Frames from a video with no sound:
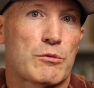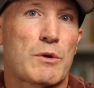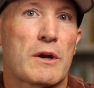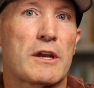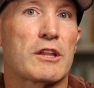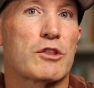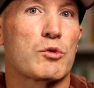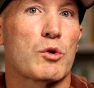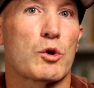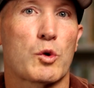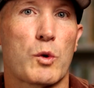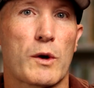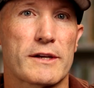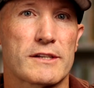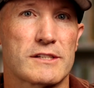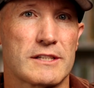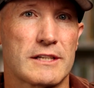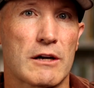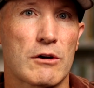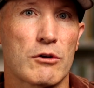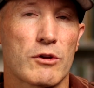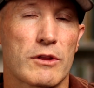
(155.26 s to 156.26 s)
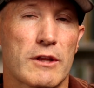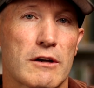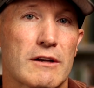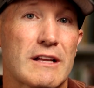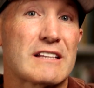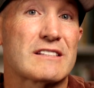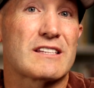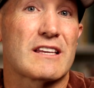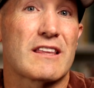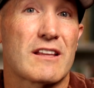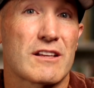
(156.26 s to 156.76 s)
running through a quick scenario there,
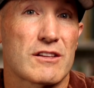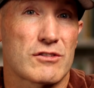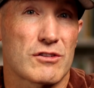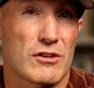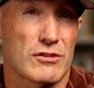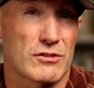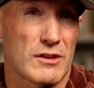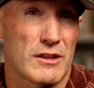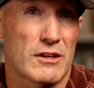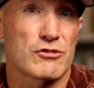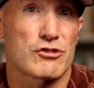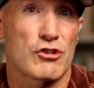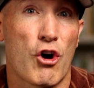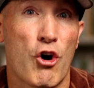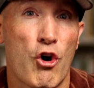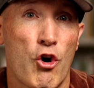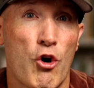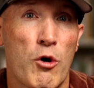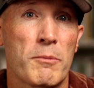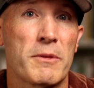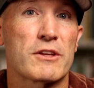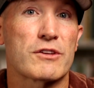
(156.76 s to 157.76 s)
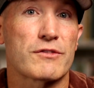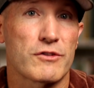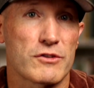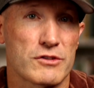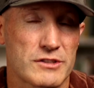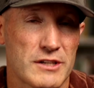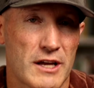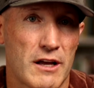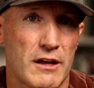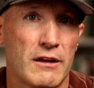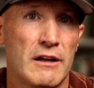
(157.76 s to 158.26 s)
let's say that there's a home that's for
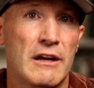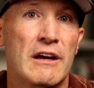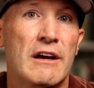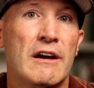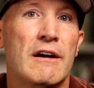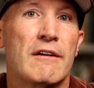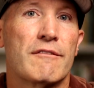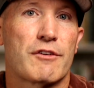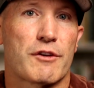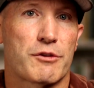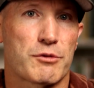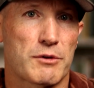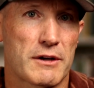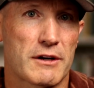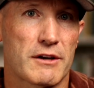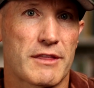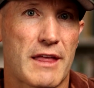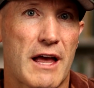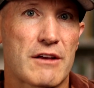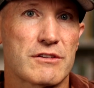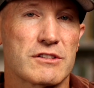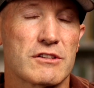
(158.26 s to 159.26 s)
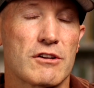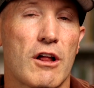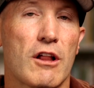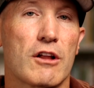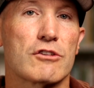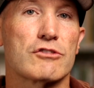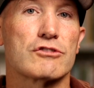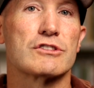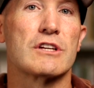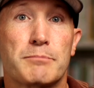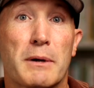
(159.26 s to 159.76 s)
sale for
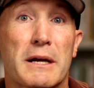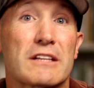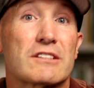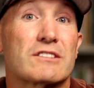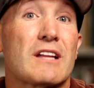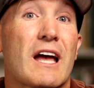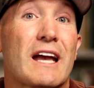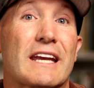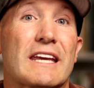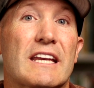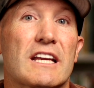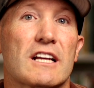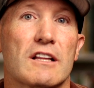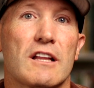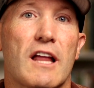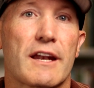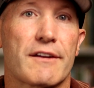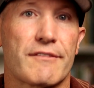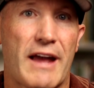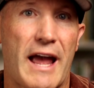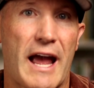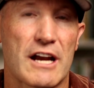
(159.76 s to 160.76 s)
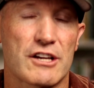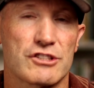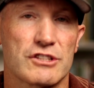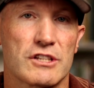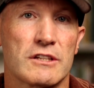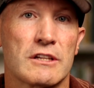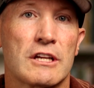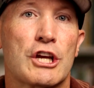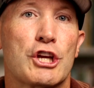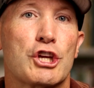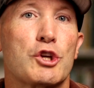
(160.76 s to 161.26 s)
$300,000, but it's not getting a lot of
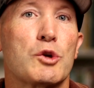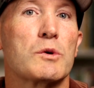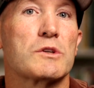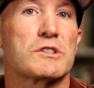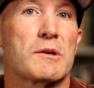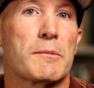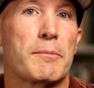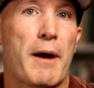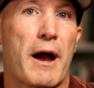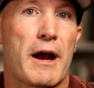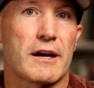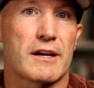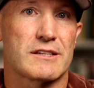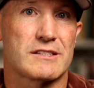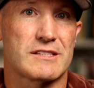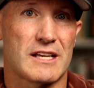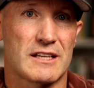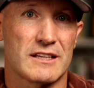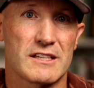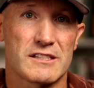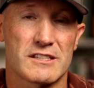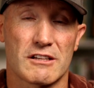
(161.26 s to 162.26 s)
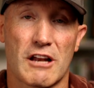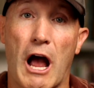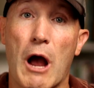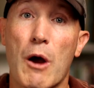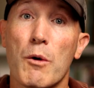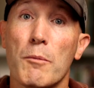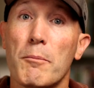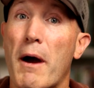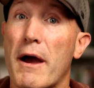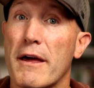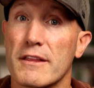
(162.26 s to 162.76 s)
action. You as a buyer could say, listen, I
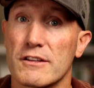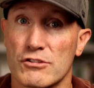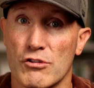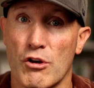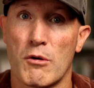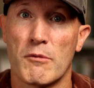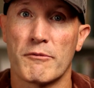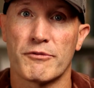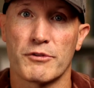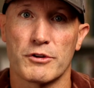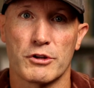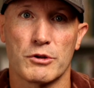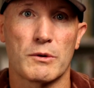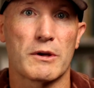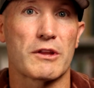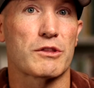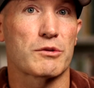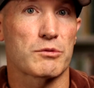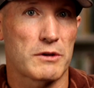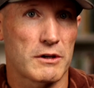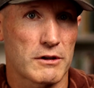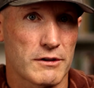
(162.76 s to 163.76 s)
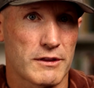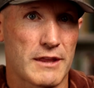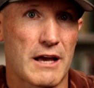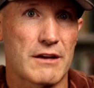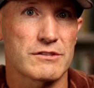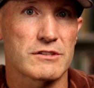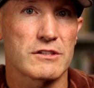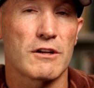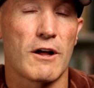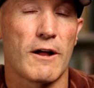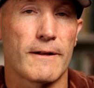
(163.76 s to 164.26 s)
will buy this home for you at
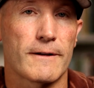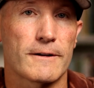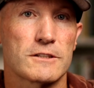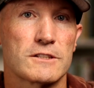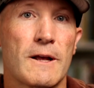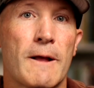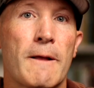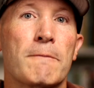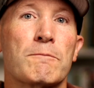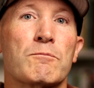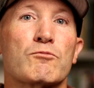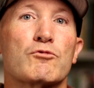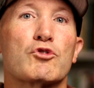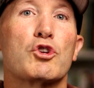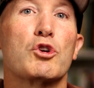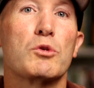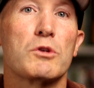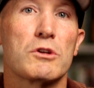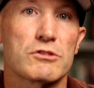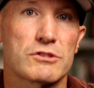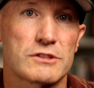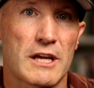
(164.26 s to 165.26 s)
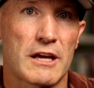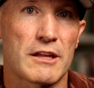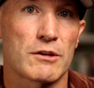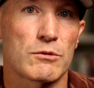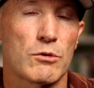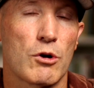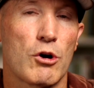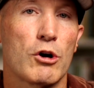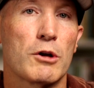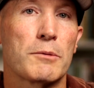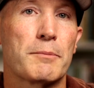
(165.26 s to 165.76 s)
$300,000 2 years down the
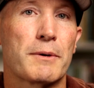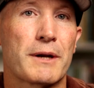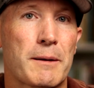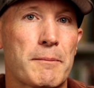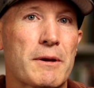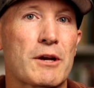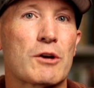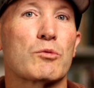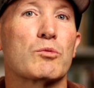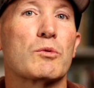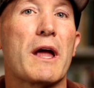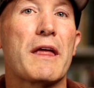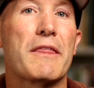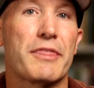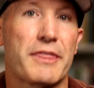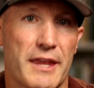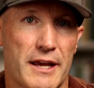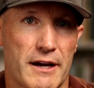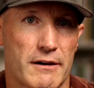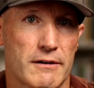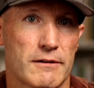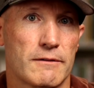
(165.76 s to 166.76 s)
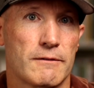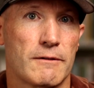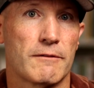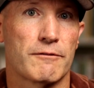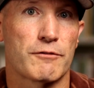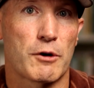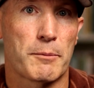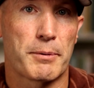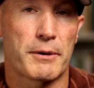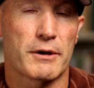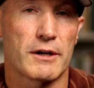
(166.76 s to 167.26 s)
road, but I'm going to rent there
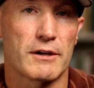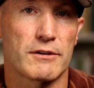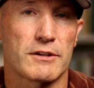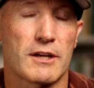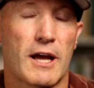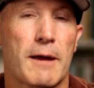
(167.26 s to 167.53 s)
for a period of